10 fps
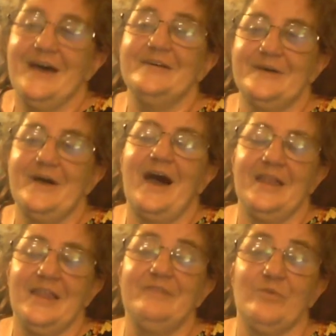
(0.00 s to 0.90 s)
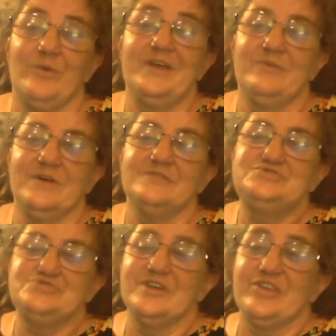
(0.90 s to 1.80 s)
I love the way the
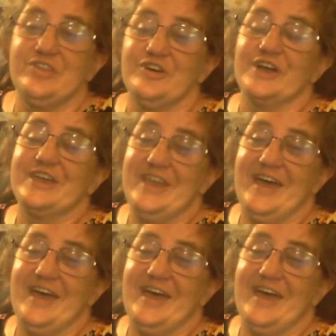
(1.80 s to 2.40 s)
willow trees look.